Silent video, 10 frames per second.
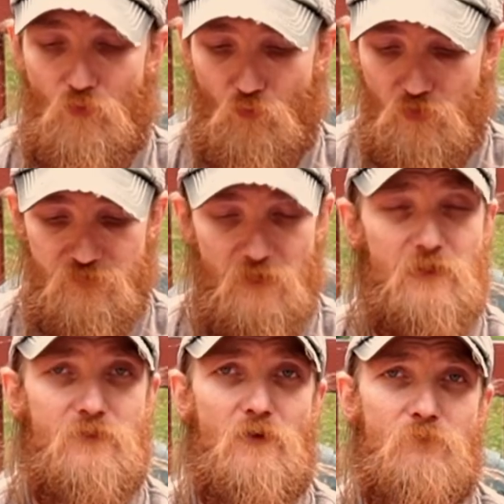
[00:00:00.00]
once I
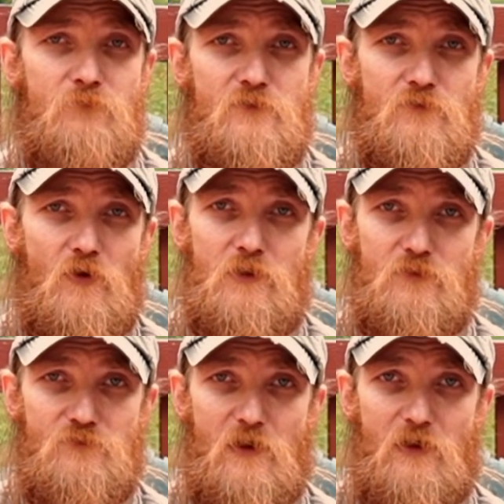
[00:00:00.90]
get done with this hike,
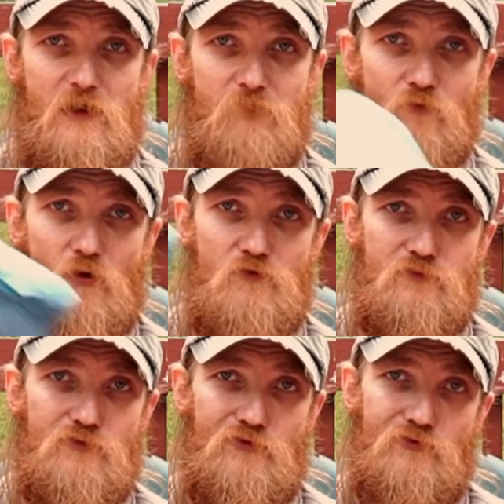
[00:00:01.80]
because I'll have close
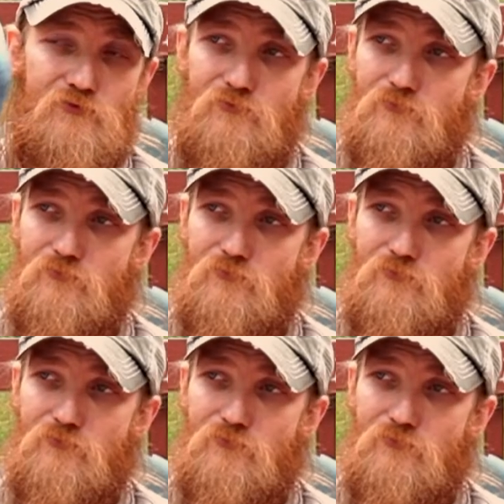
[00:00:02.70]
to